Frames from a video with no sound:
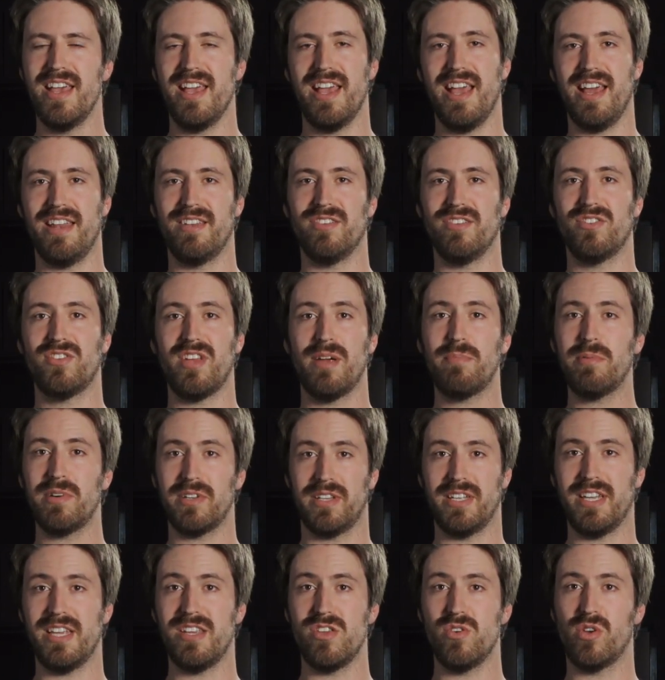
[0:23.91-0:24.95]
And
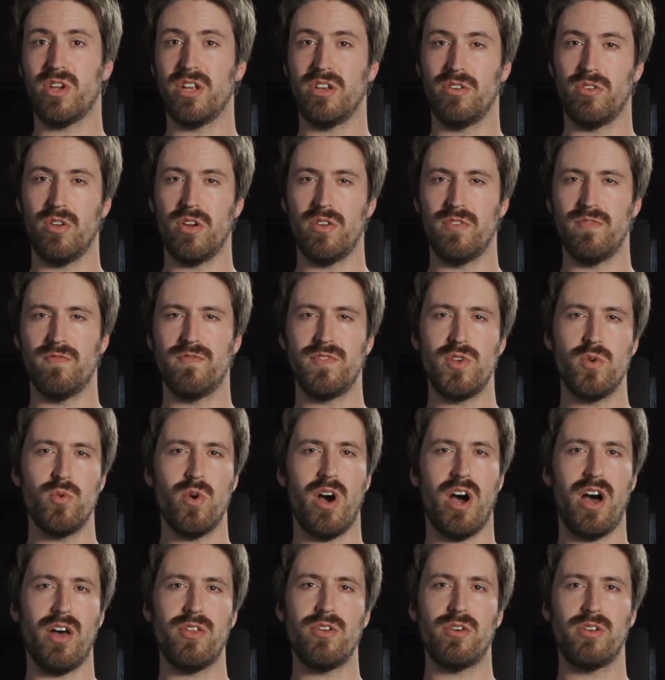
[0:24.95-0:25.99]
separately, you can view
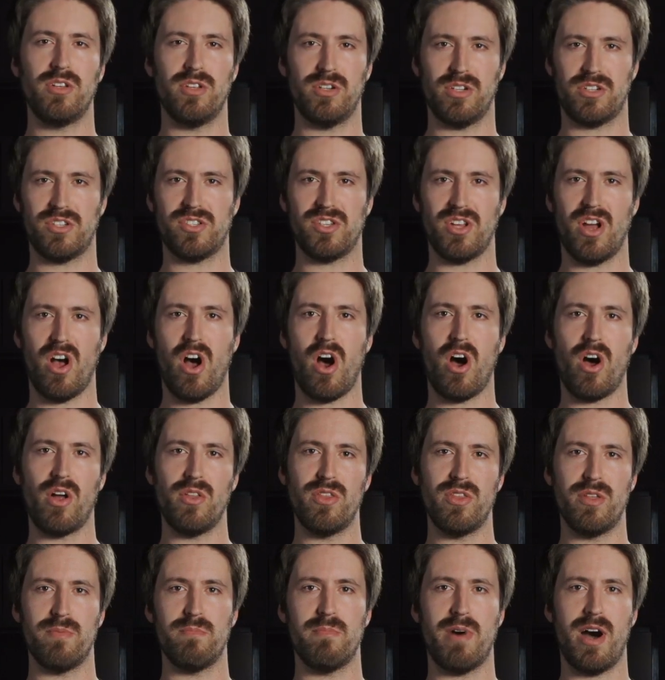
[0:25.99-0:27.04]
other looks
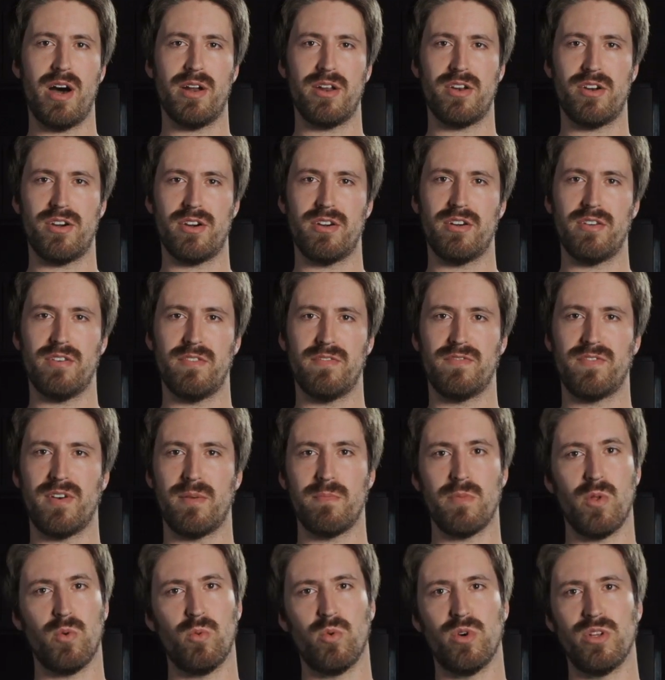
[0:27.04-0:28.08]
on the monitor
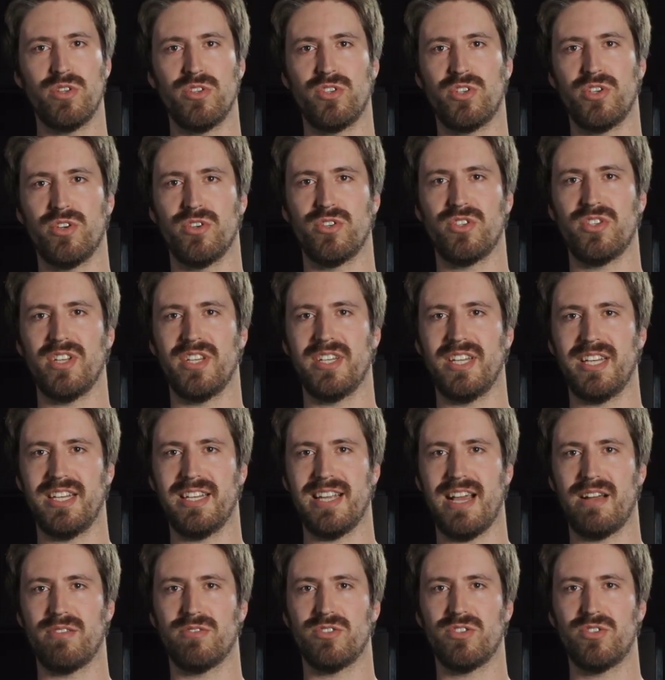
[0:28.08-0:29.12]
from the ones you're sending
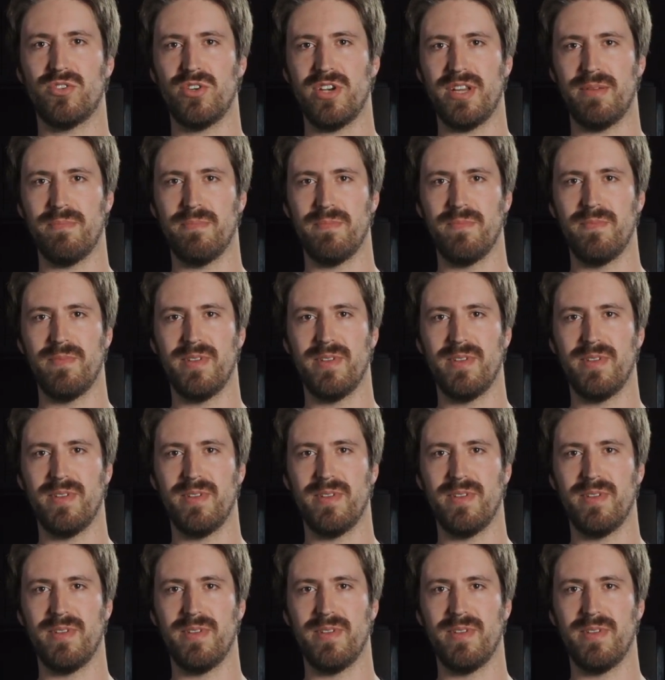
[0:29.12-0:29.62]
downstream.